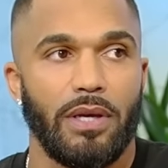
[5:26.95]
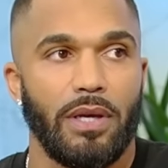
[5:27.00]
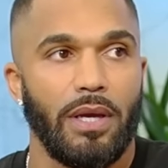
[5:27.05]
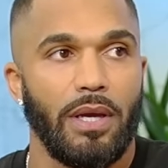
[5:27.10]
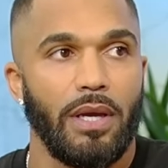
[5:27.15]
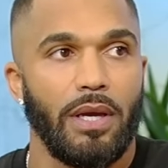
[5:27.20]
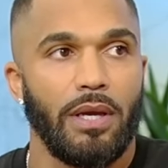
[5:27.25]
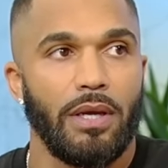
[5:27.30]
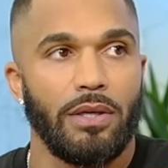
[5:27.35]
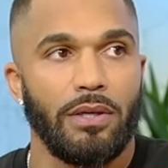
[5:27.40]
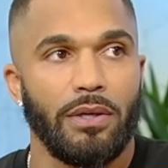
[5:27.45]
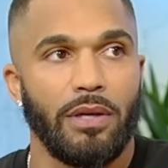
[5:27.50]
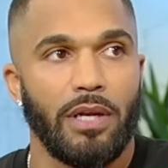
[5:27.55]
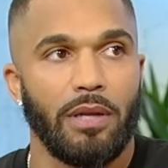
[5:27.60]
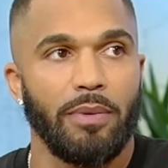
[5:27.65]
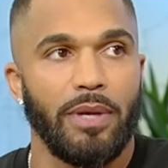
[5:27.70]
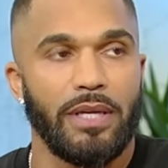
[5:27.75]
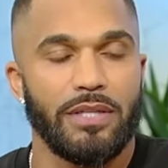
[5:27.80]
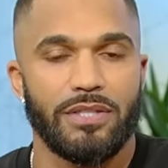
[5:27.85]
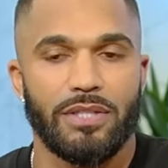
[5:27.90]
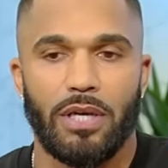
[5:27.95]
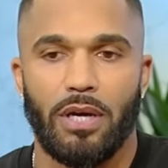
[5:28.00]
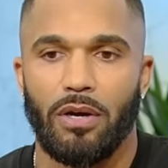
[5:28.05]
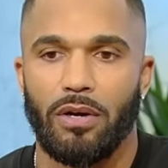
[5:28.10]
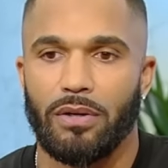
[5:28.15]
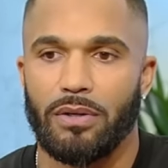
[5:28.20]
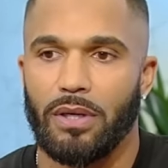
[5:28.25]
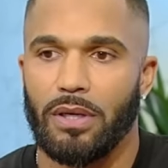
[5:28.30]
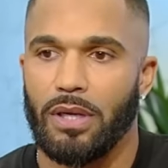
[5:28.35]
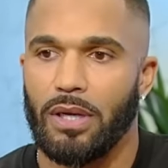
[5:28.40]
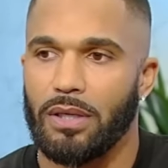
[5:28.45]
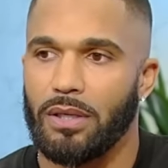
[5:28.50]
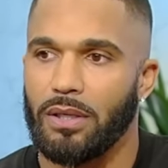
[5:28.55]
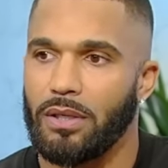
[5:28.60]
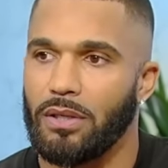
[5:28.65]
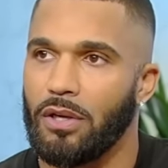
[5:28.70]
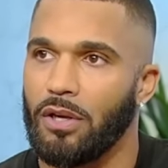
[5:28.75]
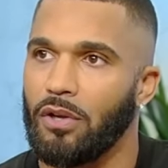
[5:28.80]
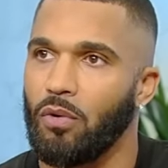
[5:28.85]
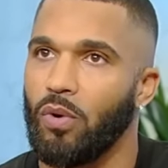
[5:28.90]
Oh. You know what I mean? So,
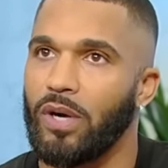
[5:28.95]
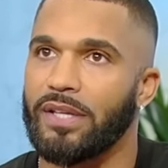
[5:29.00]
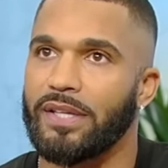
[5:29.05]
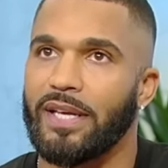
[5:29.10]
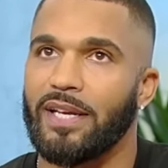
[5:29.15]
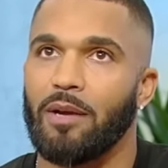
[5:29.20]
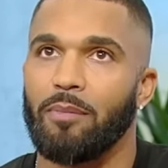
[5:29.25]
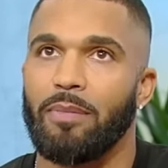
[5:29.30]
you know, the one thing